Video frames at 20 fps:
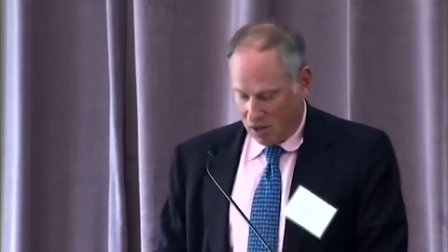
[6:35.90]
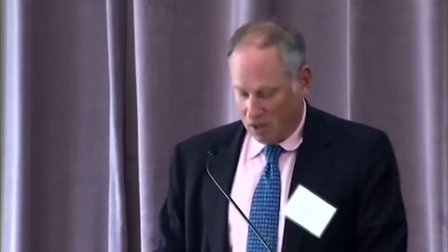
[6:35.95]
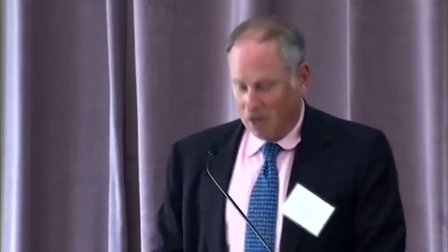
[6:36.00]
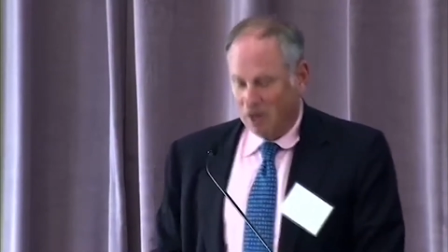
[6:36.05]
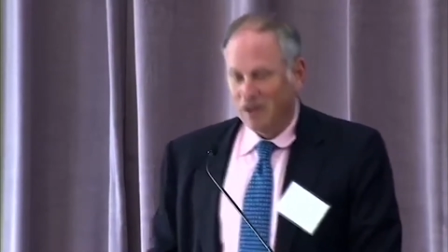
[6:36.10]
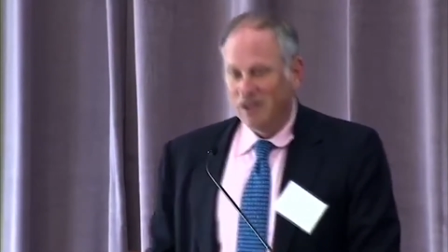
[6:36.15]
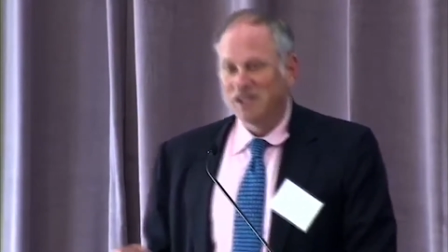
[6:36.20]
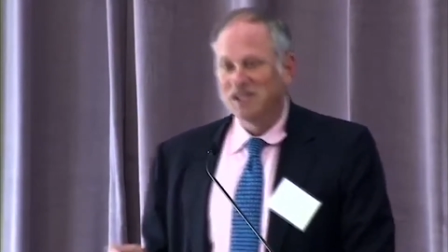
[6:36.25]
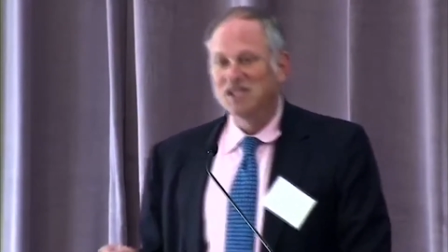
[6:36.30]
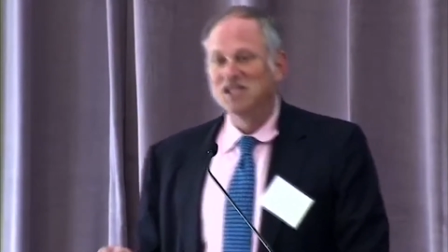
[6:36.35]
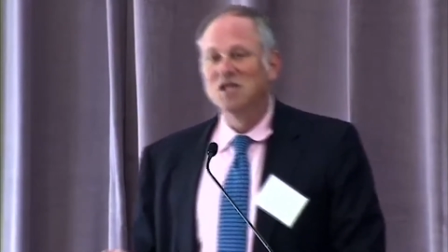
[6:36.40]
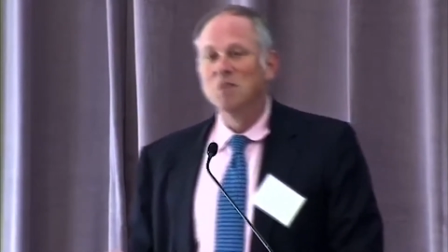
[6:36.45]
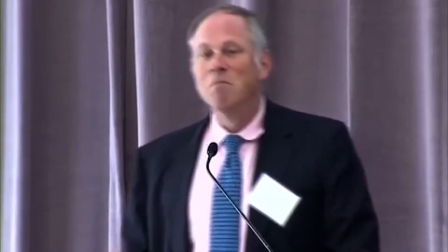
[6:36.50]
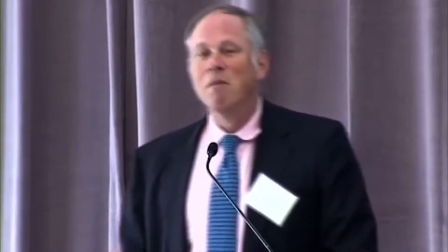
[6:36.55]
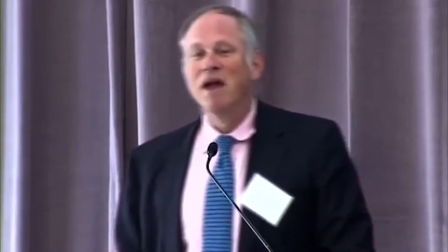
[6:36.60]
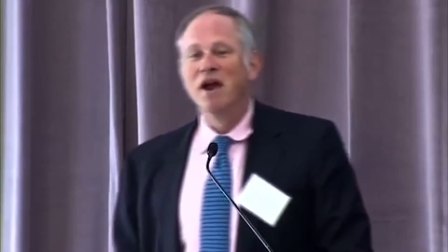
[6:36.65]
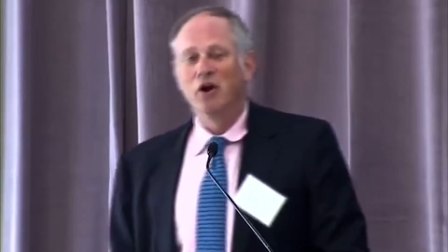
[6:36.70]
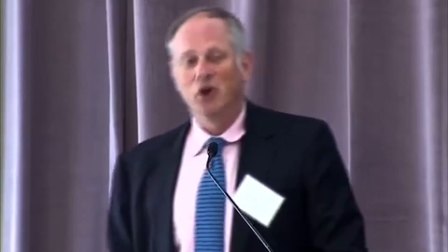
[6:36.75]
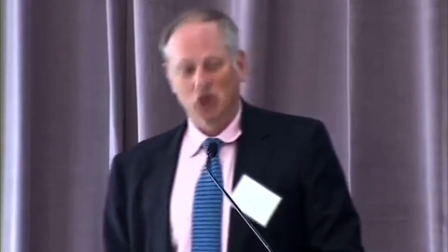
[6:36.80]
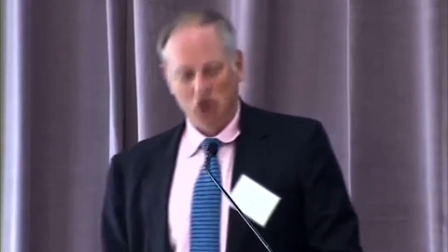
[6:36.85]
This is the
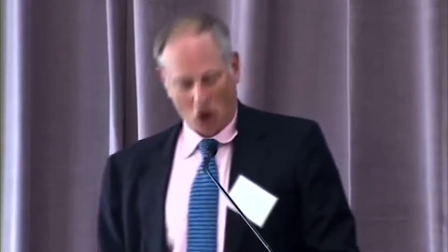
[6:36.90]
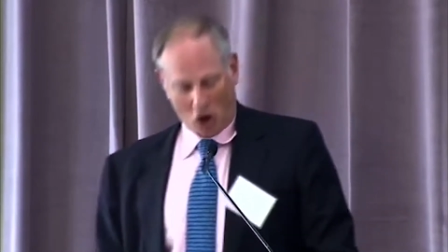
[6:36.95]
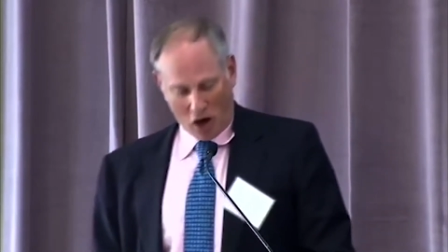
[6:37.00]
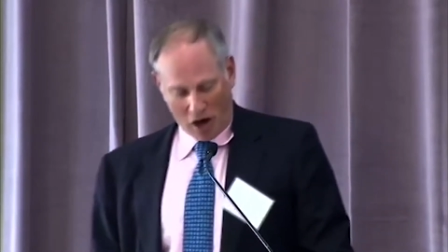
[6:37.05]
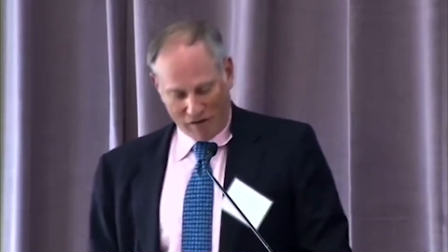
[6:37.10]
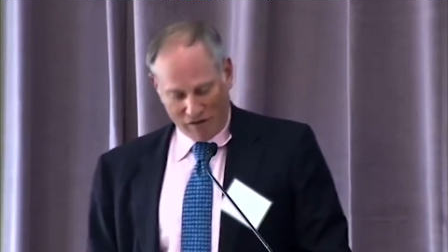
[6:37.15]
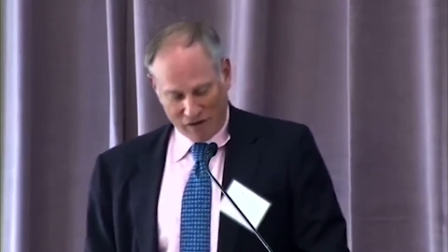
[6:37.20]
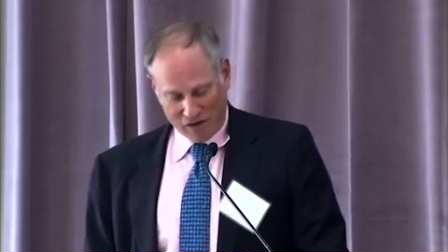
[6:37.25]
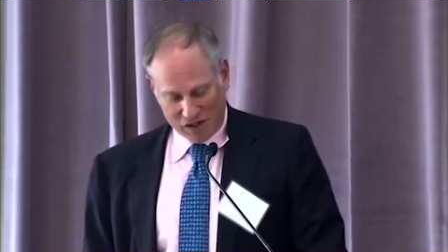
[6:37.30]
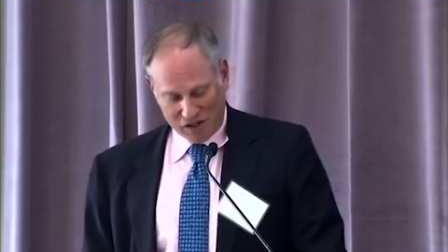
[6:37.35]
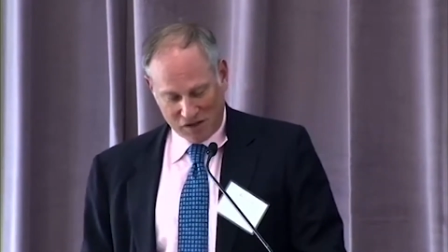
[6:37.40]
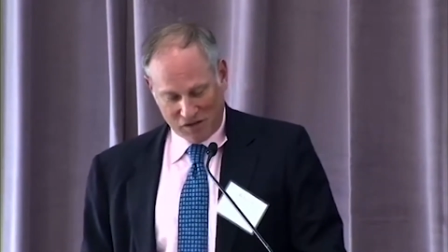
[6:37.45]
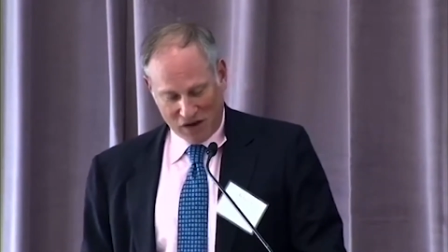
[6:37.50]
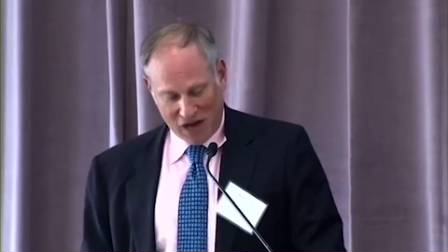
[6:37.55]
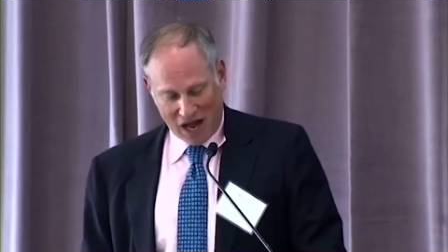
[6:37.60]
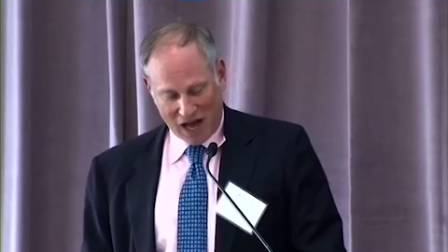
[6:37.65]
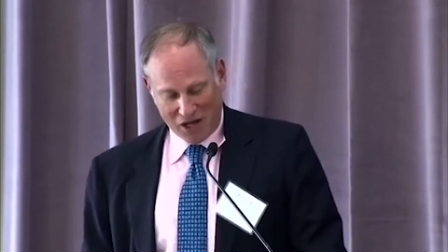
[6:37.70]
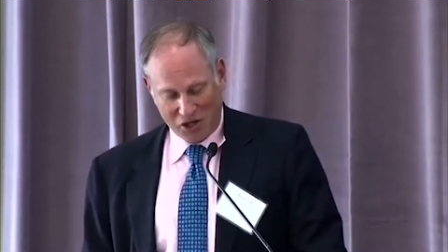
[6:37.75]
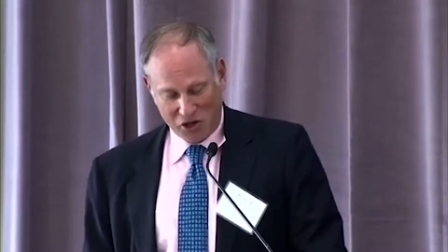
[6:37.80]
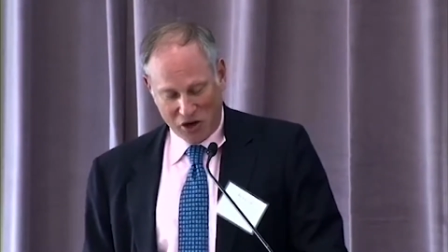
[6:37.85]
Mayor's Office of
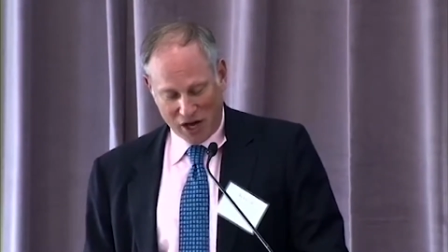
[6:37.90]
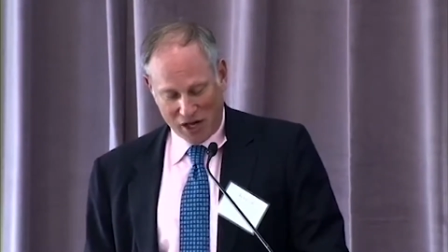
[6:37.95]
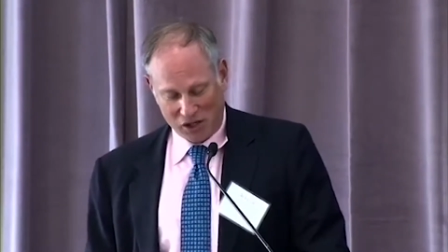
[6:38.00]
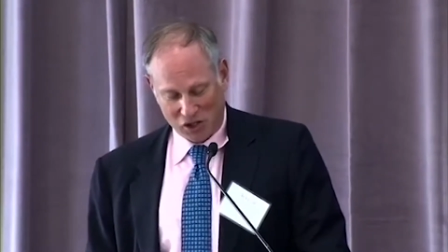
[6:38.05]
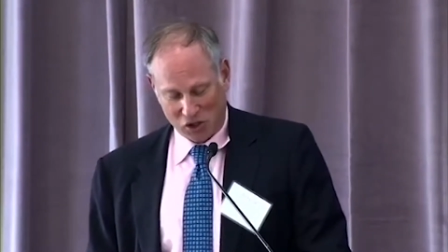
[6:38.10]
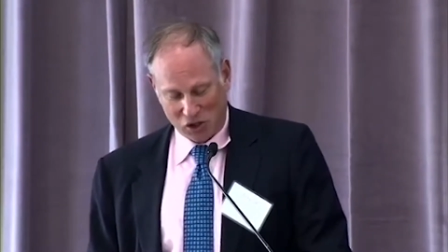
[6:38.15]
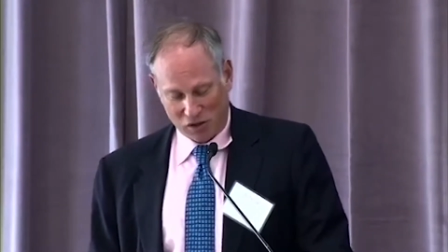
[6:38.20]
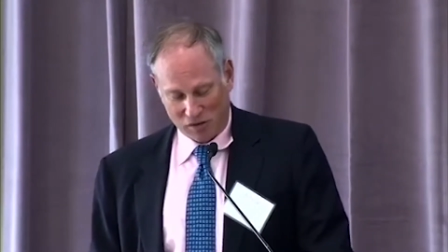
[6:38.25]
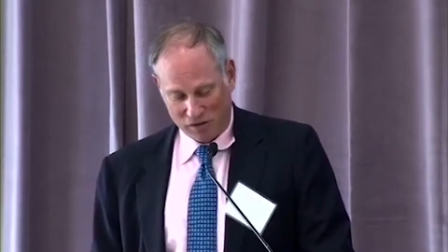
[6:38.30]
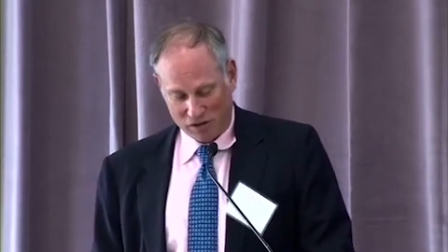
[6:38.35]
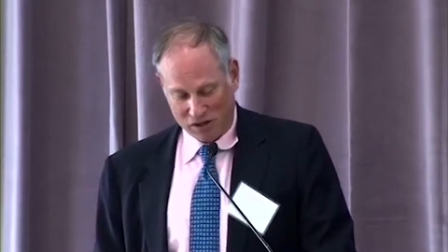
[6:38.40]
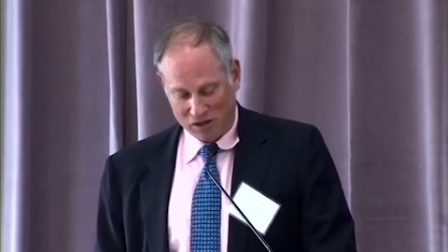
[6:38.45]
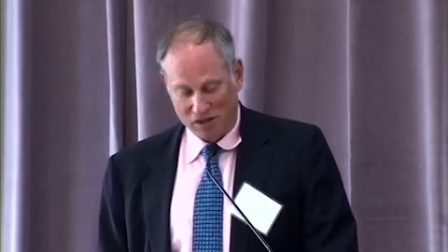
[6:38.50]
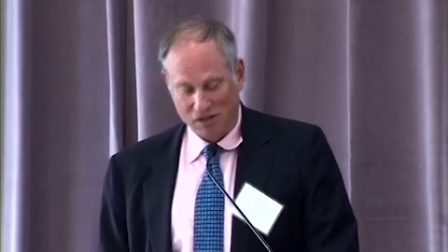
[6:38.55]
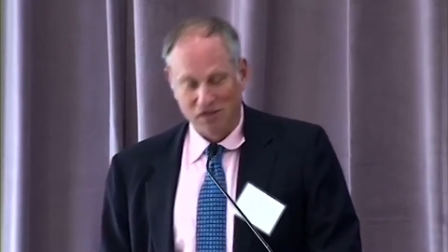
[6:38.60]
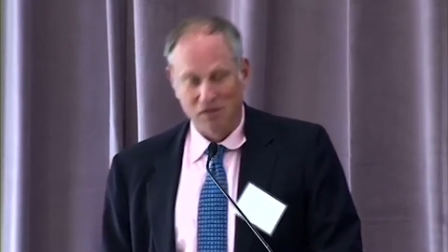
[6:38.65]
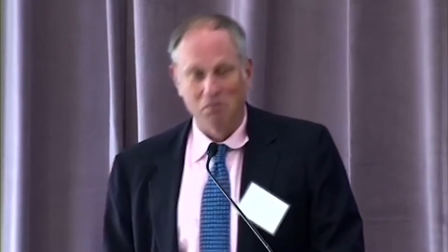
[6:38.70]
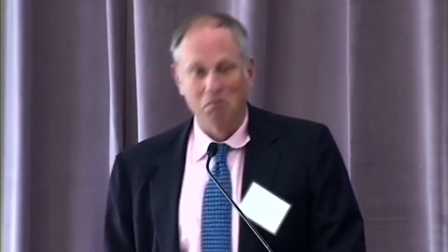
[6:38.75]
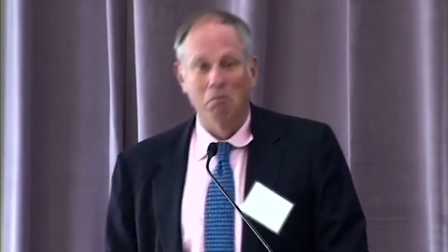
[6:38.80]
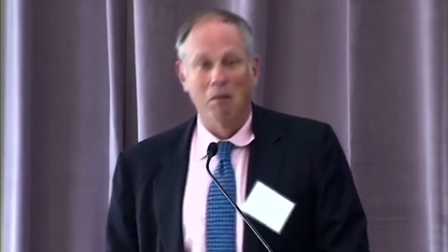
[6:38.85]
Contract
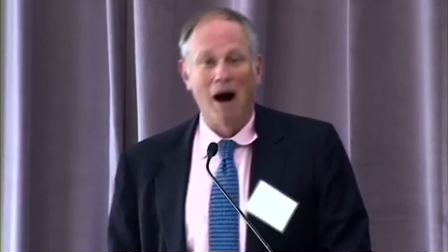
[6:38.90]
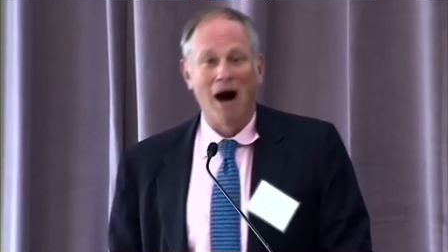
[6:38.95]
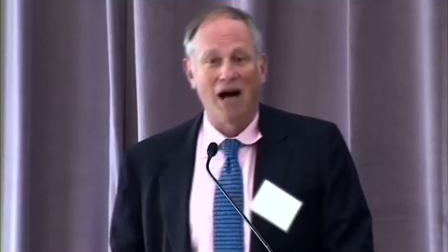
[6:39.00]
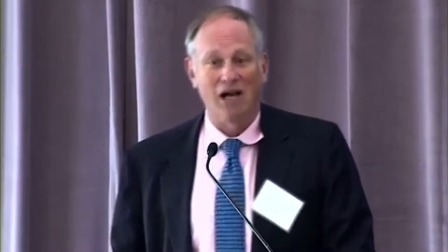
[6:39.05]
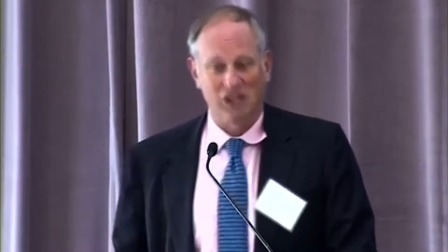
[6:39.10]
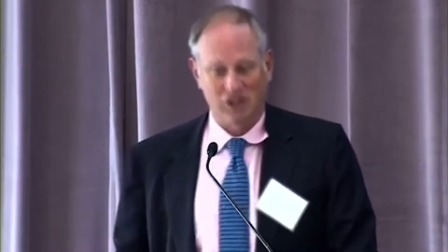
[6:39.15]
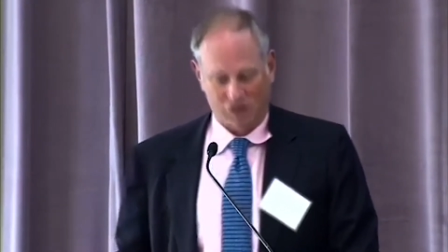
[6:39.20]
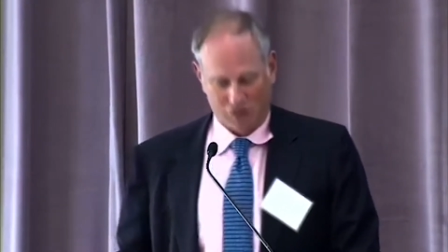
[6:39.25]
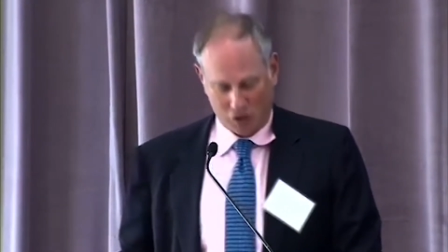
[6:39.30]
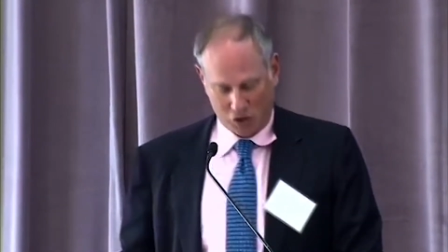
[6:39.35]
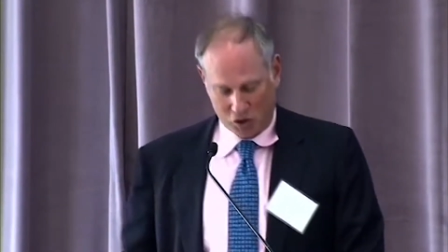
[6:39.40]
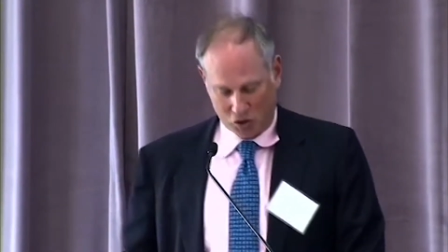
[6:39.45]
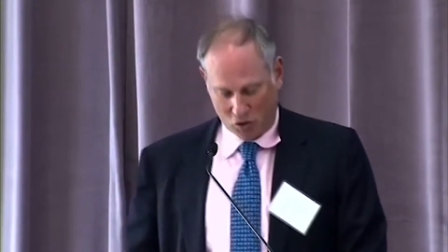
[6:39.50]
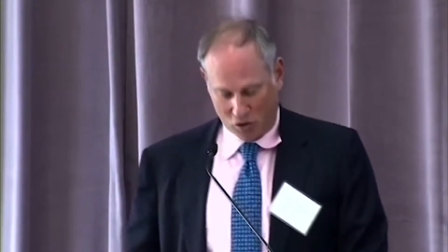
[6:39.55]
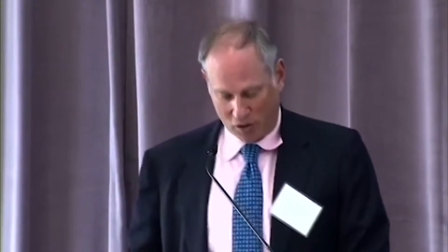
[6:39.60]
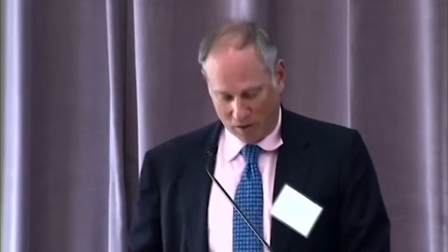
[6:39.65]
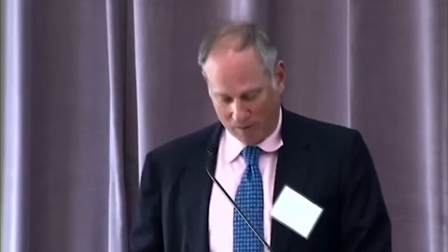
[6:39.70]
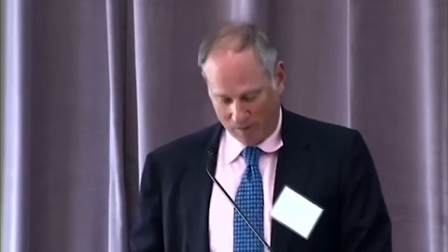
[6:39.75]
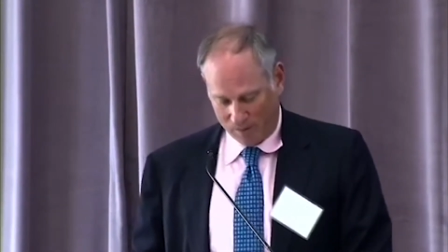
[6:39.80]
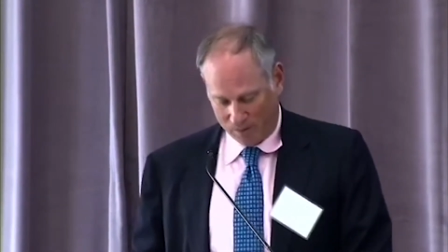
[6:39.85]
Services, MOCS for
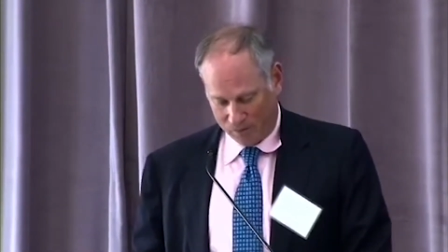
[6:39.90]
short.